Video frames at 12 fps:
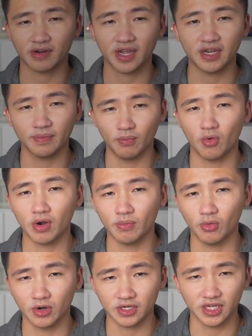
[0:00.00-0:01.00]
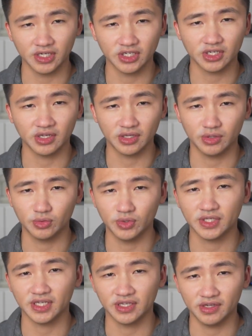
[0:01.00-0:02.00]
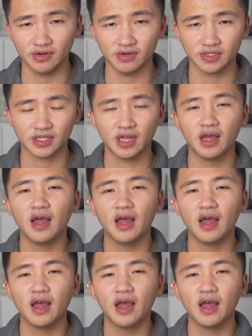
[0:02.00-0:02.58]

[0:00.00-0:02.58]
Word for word: are getting more and more attention in recent years.